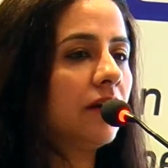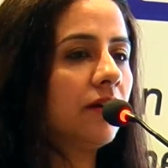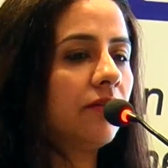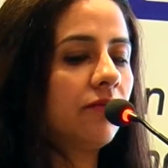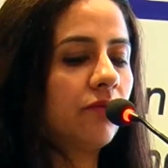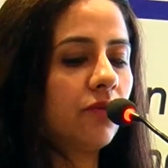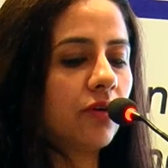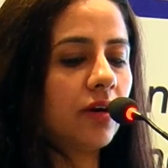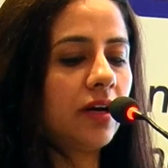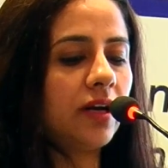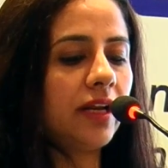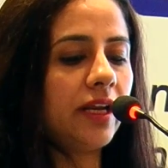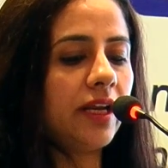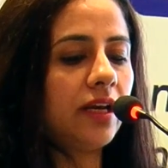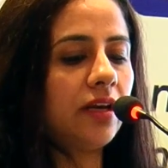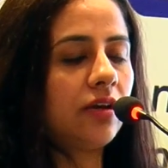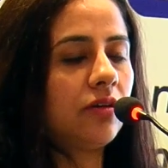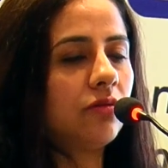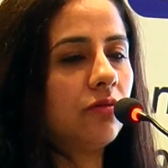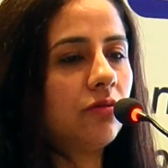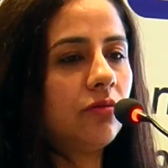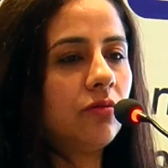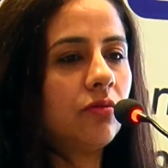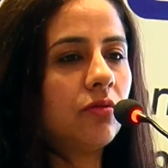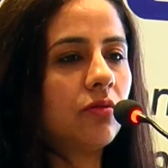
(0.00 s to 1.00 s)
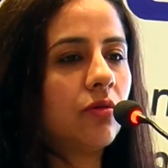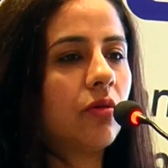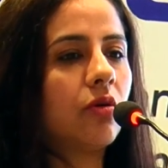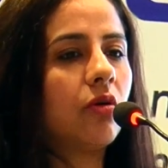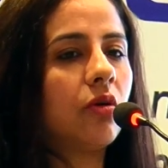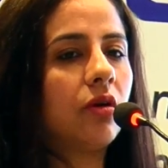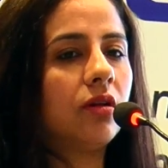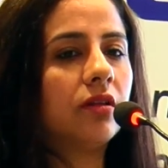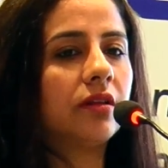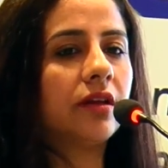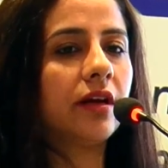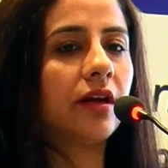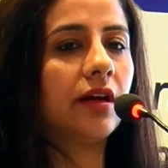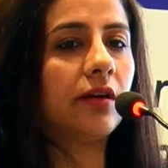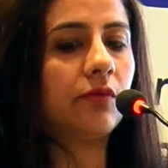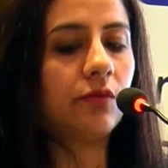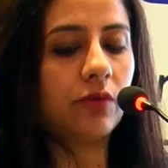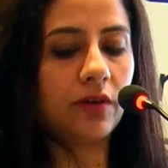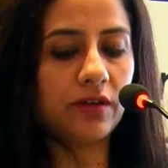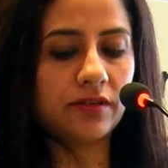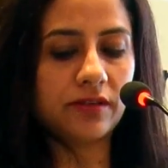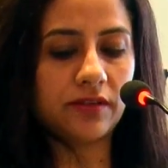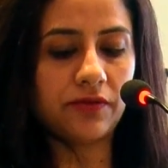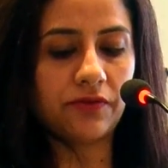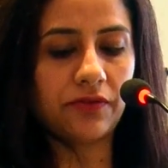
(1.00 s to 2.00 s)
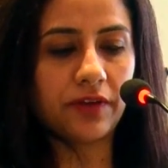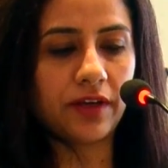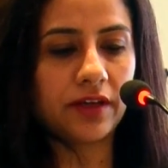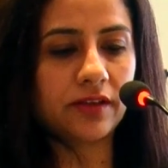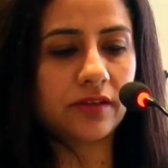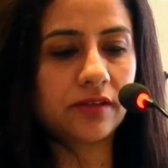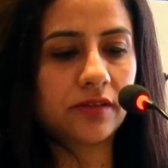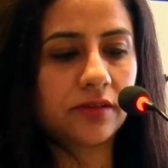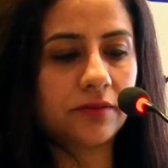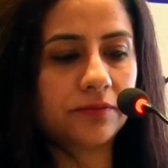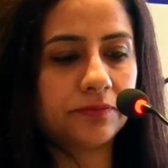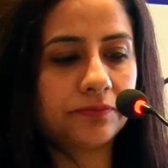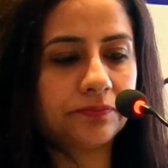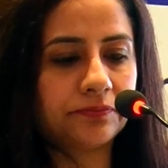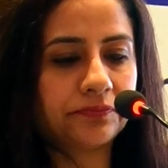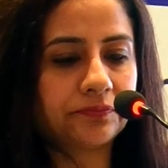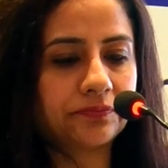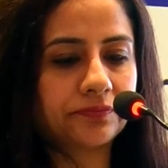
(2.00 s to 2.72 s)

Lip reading: would lead to all the adverse effects.